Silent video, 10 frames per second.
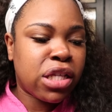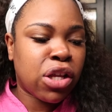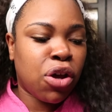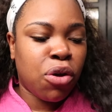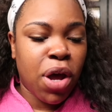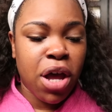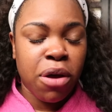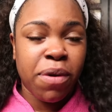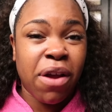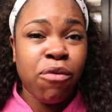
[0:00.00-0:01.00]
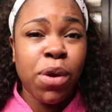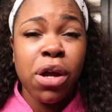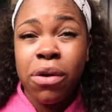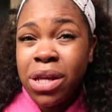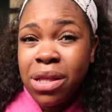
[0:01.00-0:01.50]
so uh, whenever we
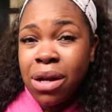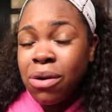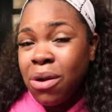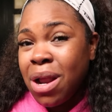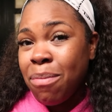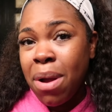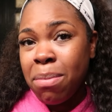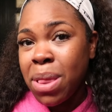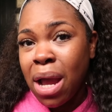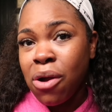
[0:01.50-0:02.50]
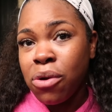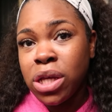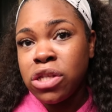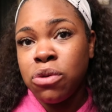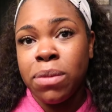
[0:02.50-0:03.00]
go eat later on, I'm probably not gonna
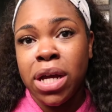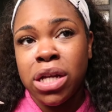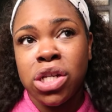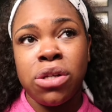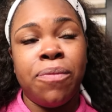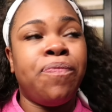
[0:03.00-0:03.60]
eat too much